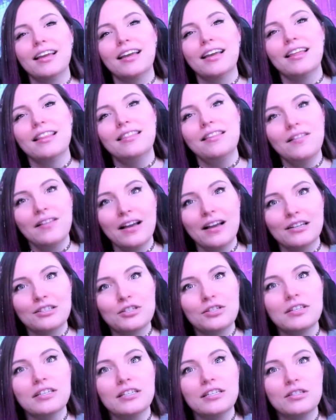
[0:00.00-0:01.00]
they'll
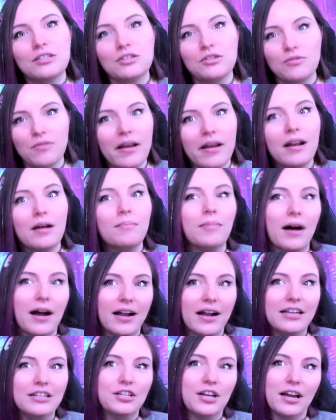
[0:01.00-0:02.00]
actually straight up
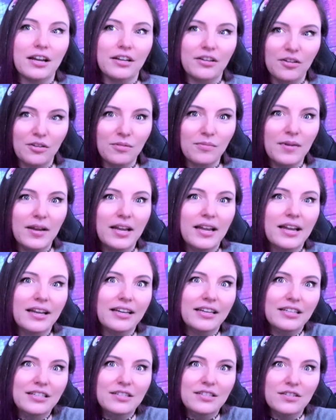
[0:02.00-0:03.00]
hijack your rig
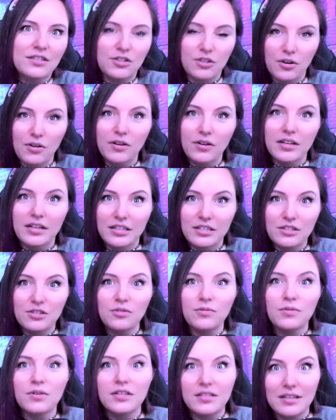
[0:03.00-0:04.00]
and turn it
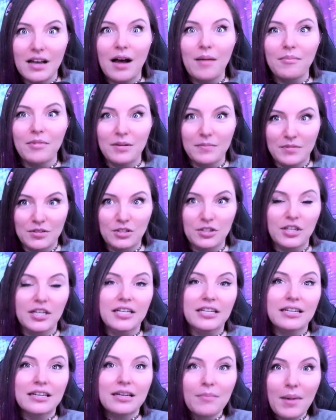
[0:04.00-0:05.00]
into a zombie
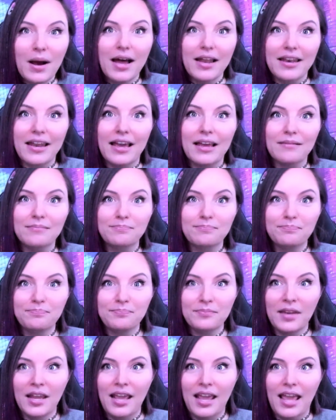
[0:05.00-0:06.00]
machine and a botnet.
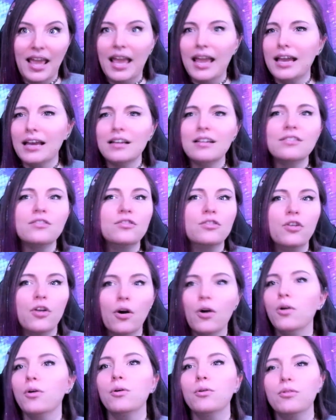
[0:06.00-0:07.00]
And
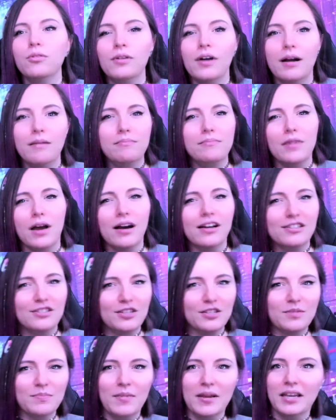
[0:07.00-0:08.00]
no, I'm not
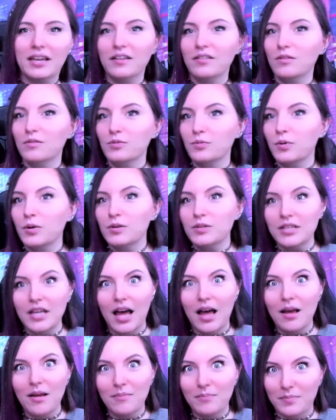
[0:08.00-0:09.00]
just making those words
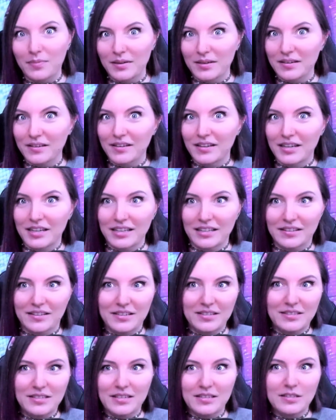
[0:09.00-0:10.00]
up, and
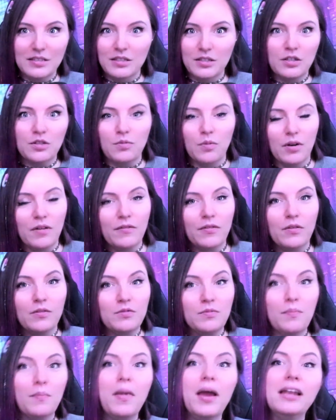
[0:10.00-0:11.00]
this isn't just one of
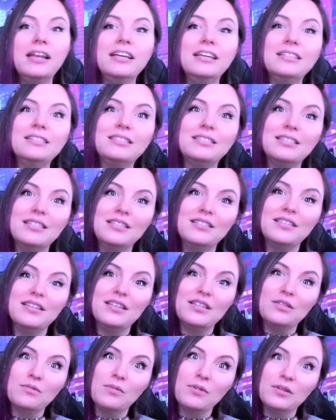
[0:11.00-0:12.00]
those many
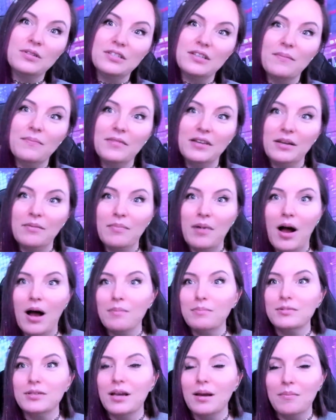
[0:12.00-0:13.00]
instances where something
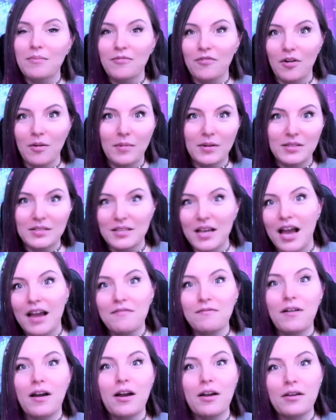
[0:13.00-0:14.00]
pops up from a sci
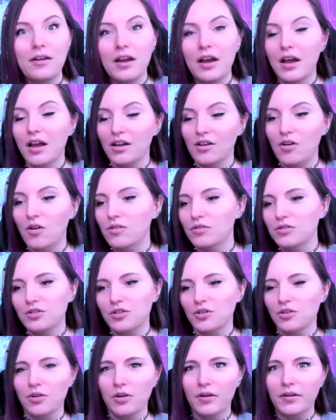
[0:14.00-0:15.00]
fi
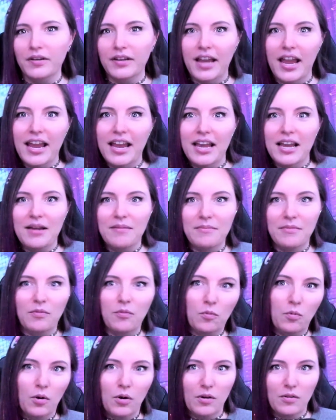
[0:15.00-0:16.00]
culture or
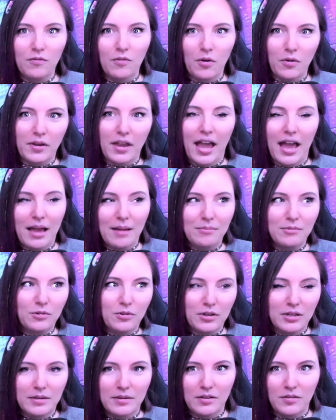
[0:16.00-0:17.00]
game word vocab
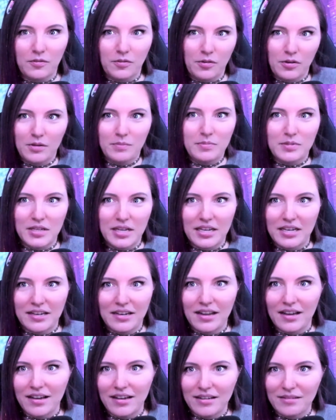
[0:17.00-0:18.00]
cre creeps
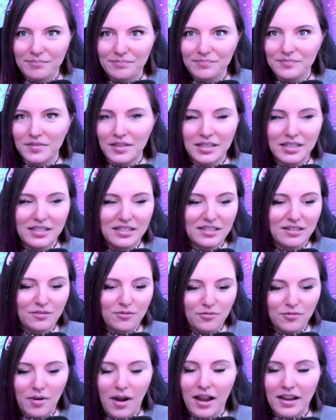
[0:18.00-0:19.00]
in. Um,
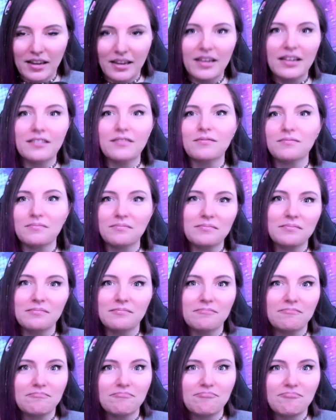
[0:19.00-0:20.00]
frakking.
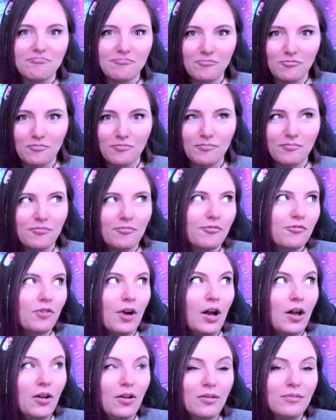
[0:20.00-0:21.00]

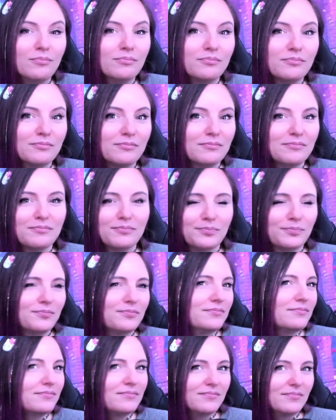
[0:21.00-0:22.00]
Frell
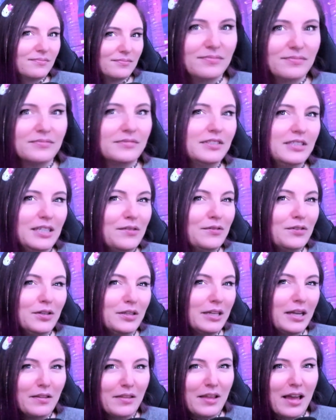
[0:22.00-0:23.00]
see if you can
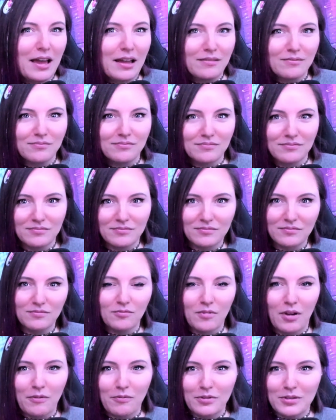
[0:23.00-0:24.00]
get that
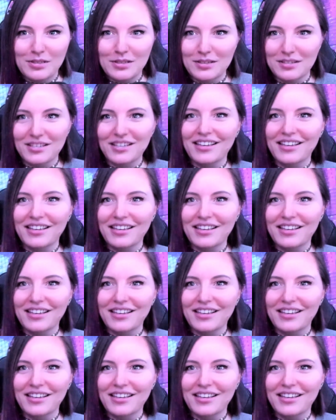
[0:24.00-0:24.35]
reference.